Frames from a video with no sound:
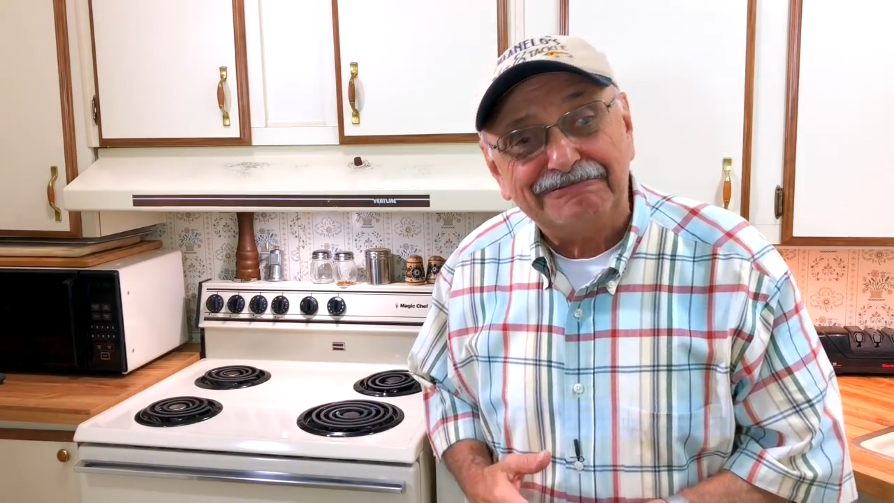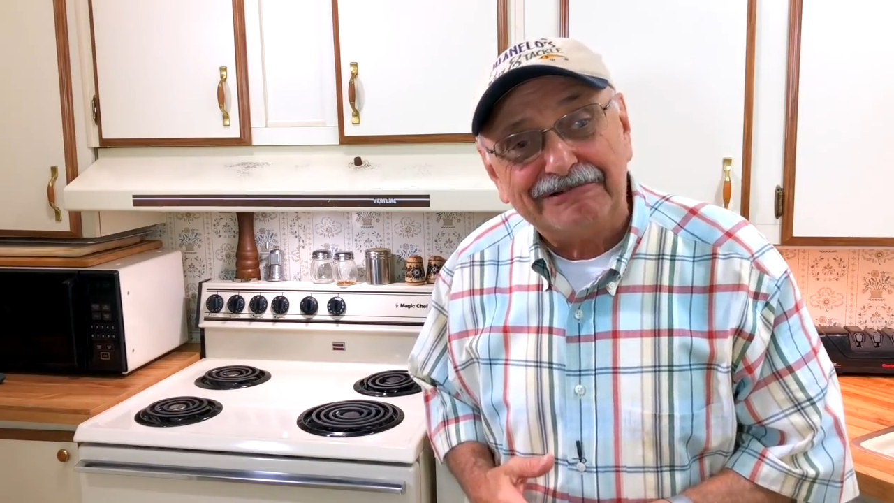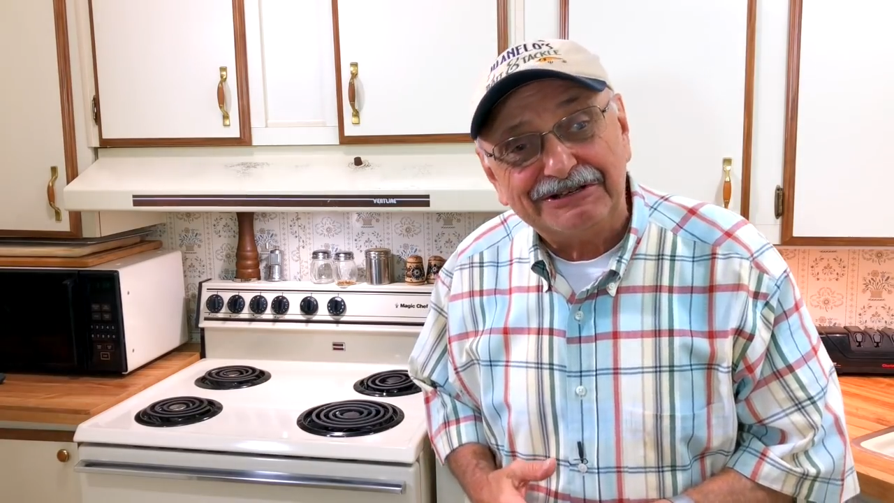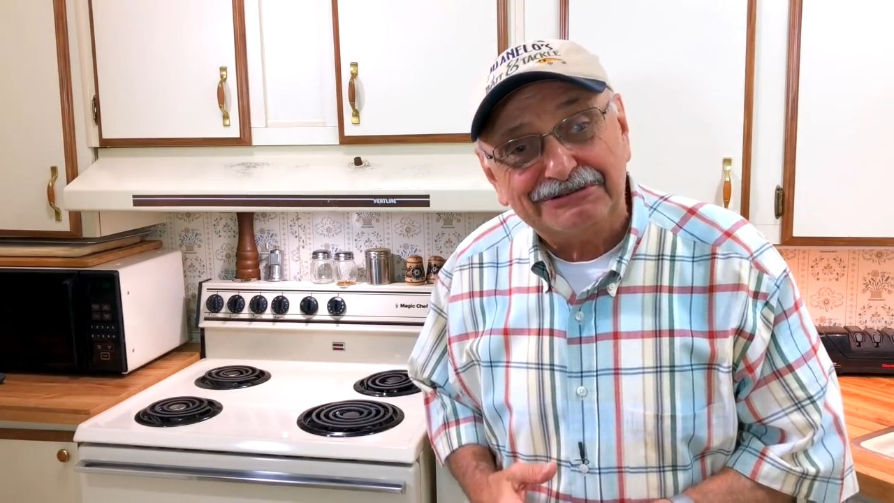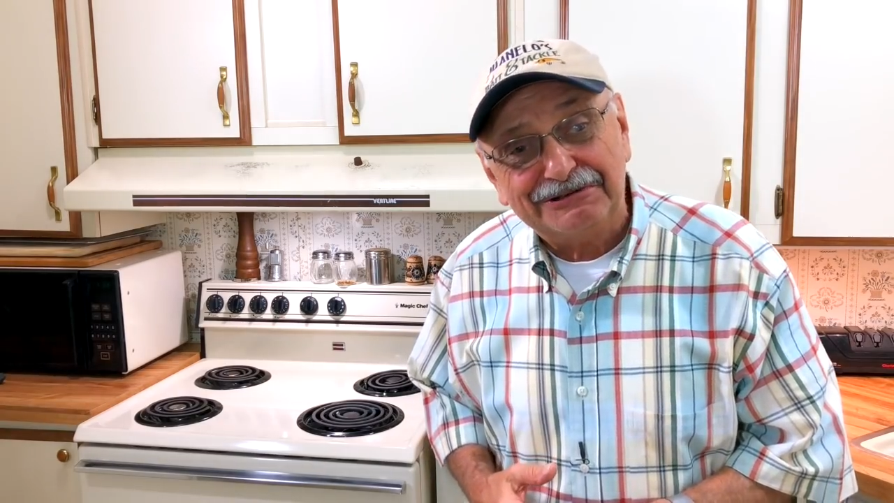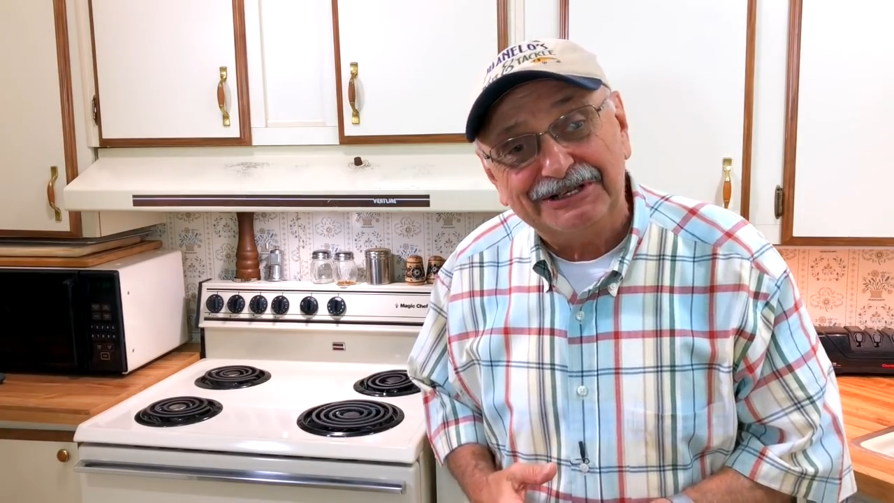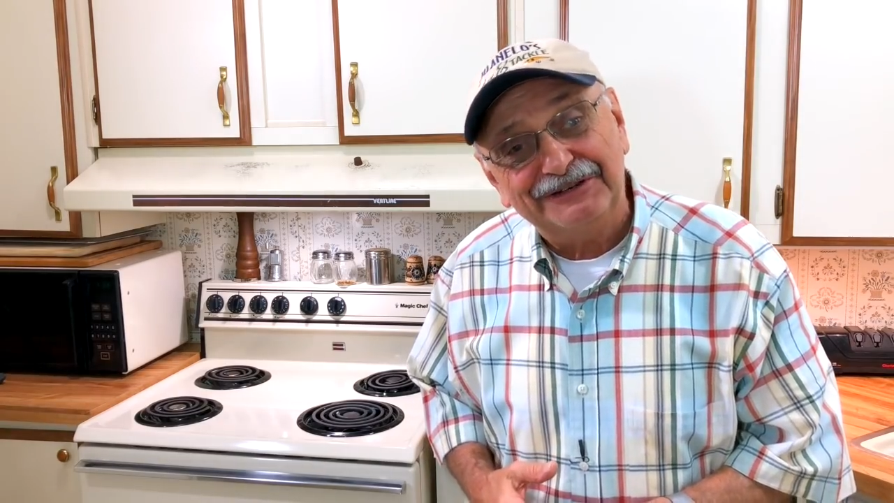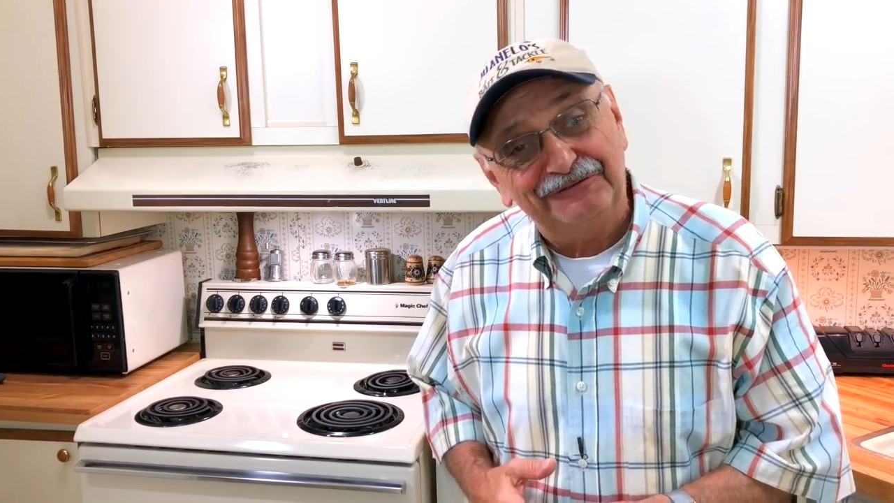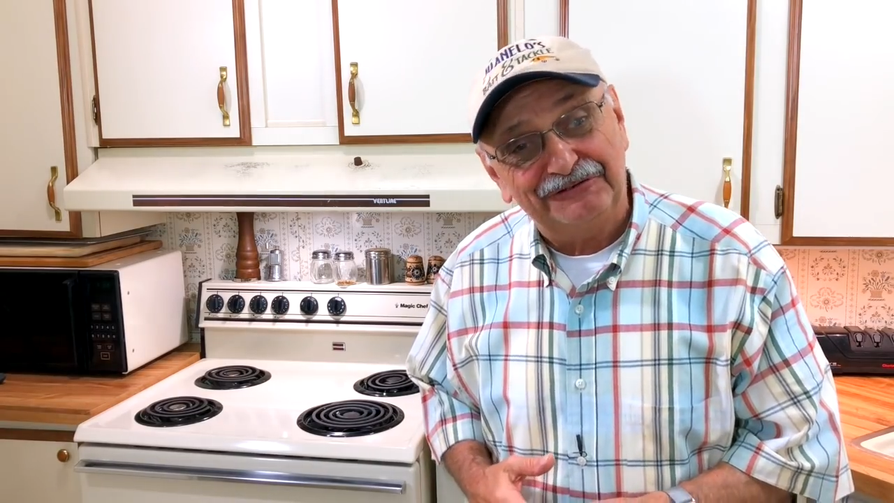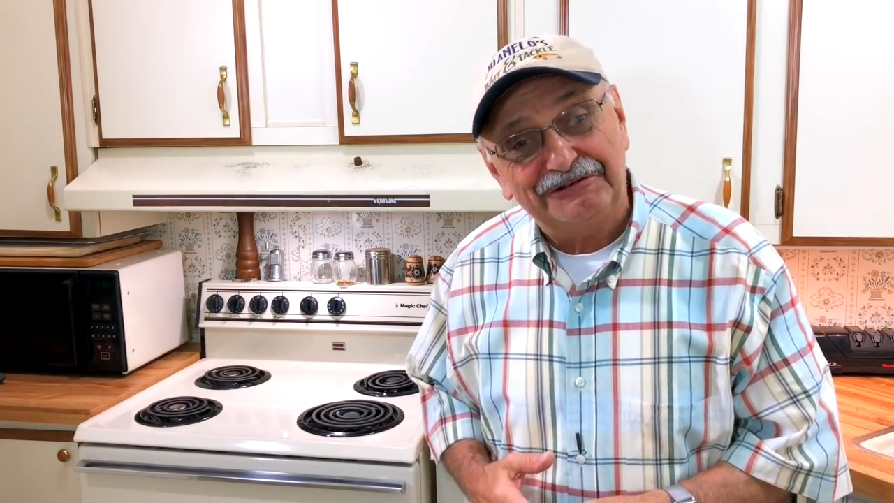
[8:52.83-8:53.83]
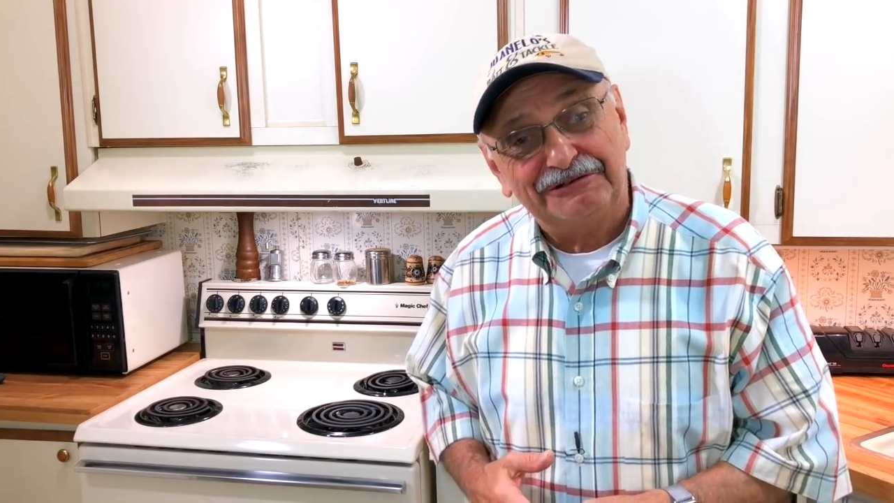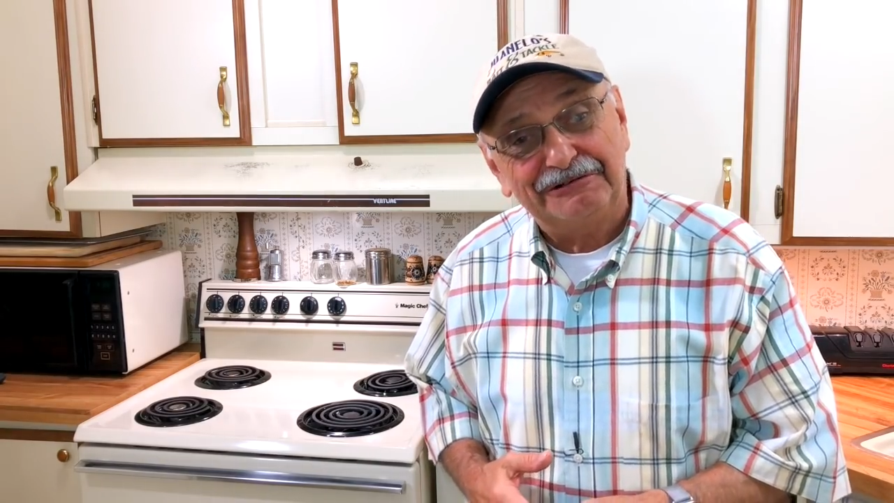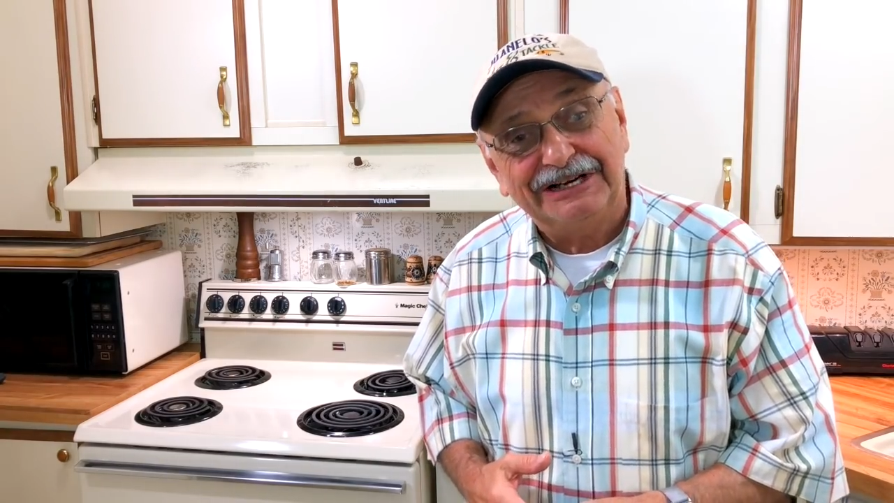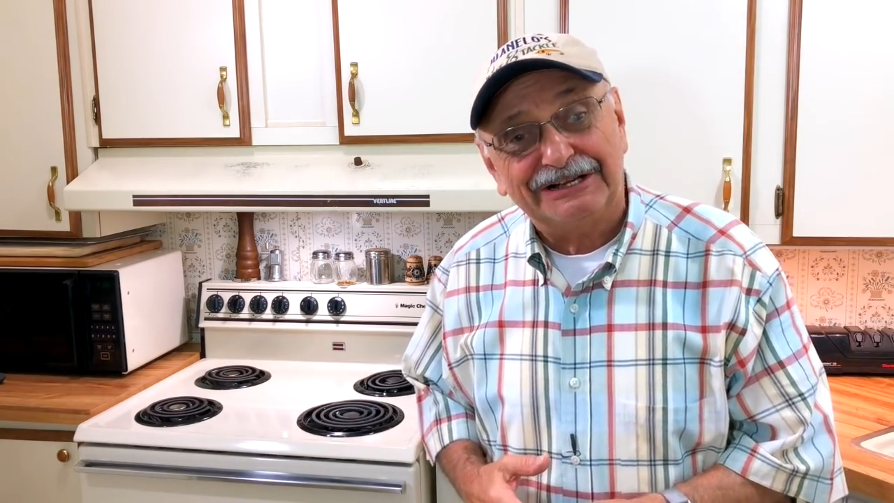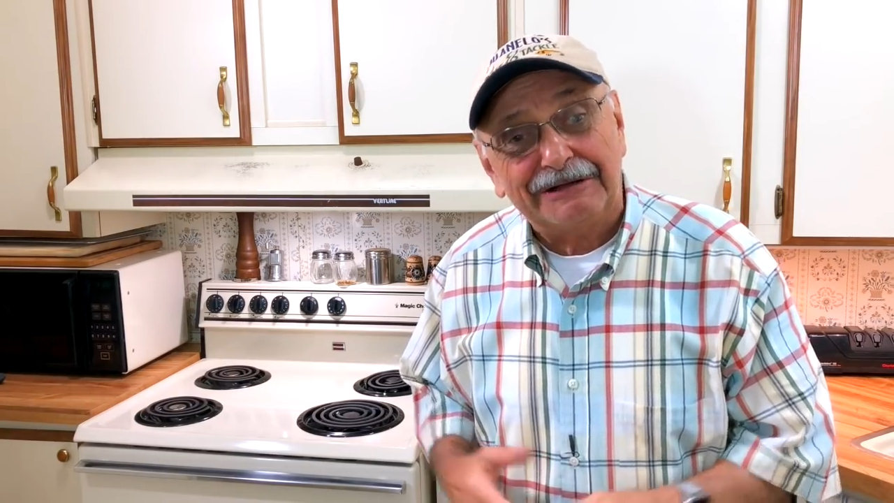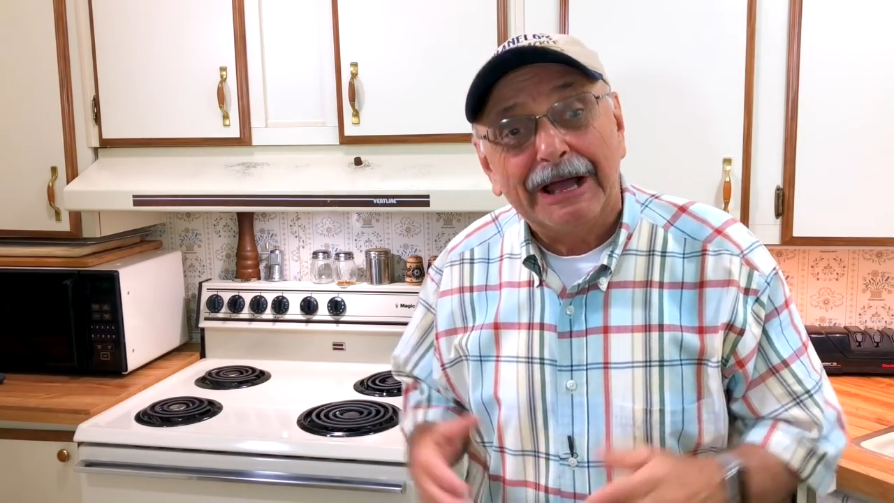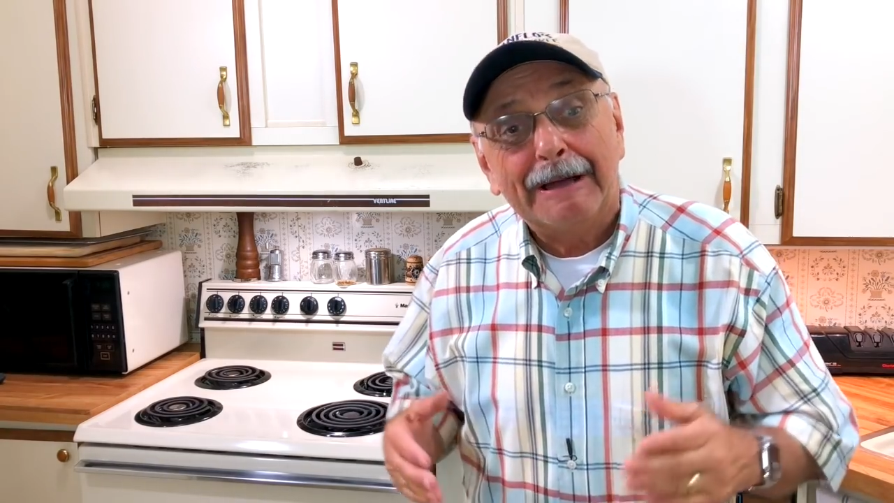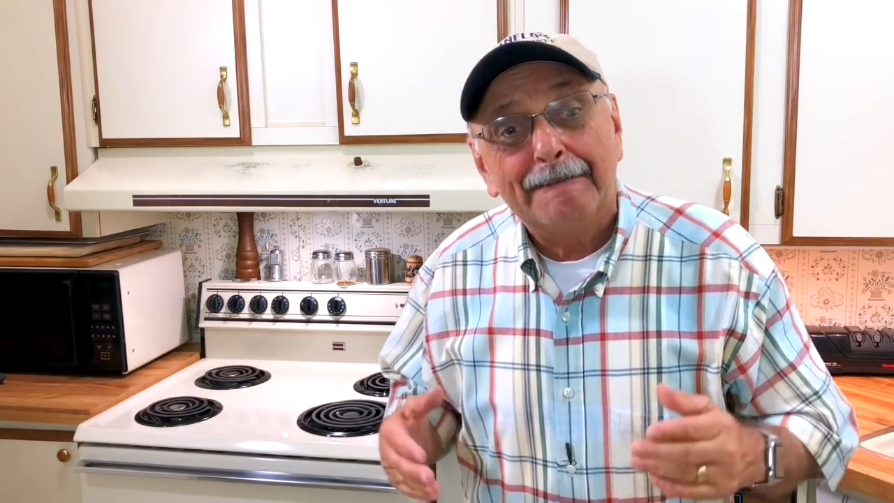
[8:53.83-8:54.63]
restaurant and food critic